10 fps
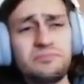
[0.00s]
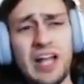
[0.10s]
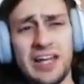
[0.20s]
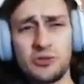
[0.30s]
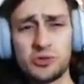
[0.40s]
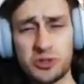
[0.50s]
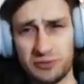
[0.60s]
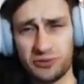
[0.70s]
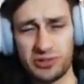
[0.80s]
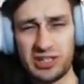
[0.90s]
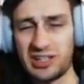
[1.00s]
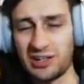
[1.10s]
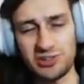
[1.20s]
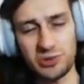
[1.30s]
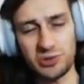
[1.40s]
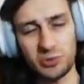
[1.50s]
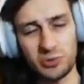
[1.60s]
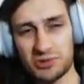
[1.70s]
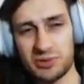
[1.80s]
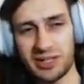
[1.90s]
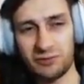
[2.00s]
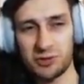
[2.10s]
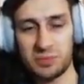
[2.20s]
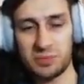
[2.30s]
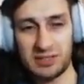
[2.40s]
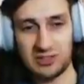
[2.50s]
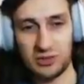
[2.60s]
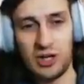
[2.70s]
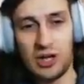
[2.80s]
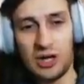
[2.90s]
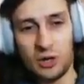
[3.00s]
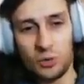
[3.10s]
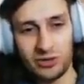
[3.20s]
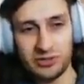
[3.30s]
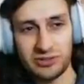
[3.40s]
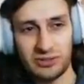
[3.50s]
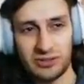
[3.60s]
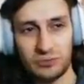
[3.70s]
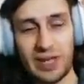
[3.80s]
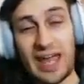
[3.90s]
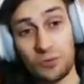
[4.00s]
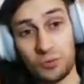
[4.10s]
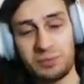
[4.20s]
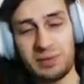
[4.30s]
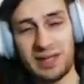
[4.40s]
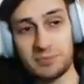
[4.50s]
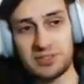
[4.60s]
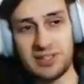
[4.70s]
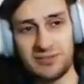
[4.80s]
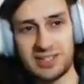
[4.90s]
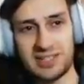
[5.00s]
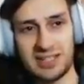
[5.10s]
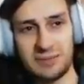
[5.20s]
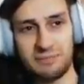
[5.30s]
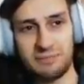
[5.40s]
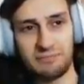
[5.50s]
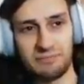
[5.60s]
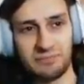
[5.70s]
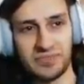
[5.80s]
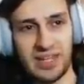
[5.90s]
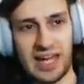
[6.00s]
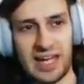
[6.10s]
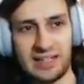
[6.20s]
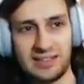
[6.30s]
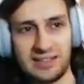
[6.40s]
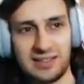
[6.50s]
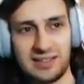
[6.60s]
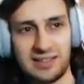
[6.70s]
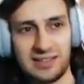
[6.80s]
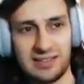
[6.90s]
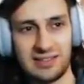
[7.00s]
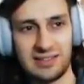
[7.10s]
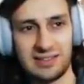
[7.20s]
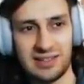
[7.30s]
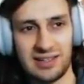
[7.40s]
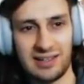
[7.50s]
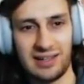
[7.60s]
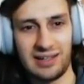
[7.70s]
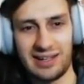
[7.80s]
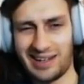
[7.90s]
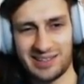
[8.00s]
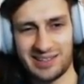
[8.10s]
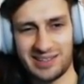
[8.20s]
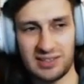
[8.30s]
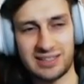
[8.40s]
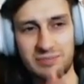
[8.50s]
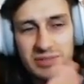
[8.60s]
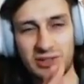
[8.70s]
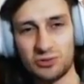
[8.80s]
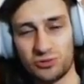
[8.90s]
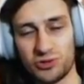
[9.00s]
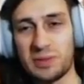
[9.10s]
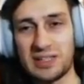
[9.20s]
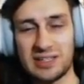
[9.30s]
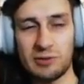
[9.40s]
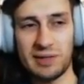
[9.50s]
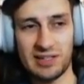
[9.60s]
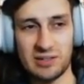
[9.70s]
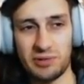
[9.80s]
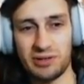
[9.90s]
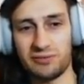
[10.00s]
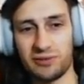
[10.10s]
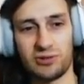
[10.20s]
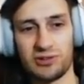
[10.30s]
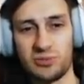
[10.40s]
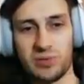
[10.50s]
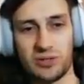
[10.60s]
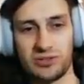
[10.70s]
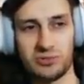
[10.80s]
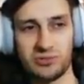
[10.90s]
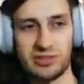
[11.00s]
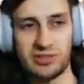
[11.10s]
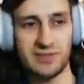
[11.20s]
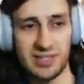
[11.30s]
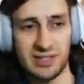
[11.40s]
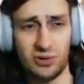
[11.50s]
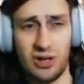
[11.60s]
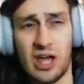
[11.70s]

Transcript: And also before the dungeon, we picked up 20 rupees, so we picked up 70. And like some rupees, like some single rupees that we picked up on the floor as well, so we're on 74.